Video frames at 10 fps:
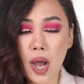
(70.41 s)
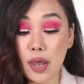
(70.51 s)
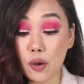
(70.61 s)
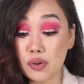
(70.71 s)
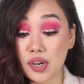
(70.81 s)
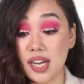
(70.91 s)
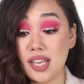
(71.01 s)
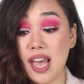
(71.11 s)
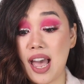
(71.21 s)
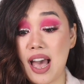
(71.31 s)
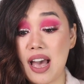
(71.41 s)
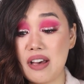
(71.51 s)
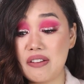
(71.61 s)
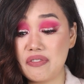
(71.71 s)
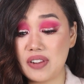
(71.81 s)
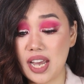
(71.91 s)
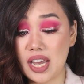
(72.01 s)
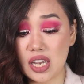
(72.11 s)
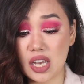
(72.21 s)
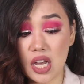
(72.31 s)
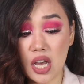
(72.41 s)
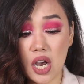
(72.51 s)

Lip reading: I already have like